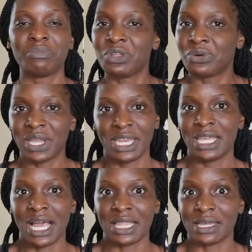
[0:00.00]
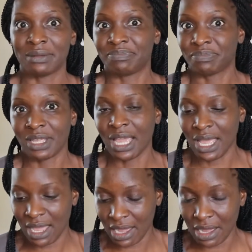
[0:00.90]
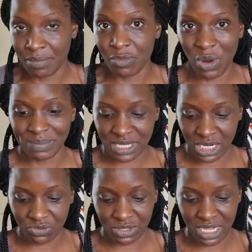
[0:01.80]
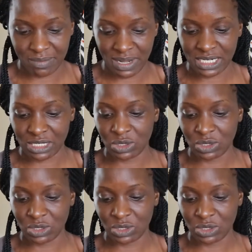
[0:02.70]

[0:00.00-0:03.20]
any other website for that matter.